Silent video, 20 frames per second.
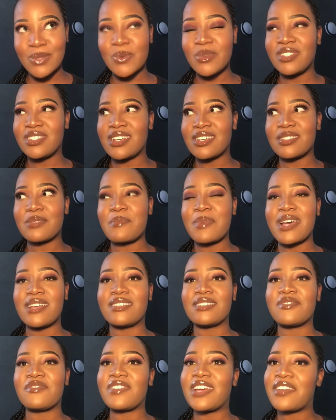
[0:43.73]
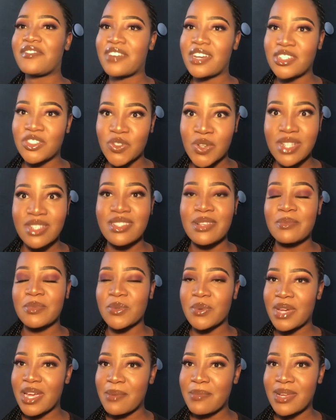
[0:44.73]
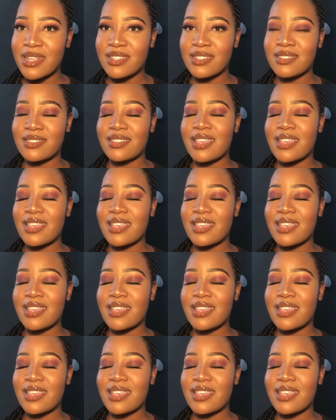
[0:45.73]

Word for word: we just passed 500 subscribers.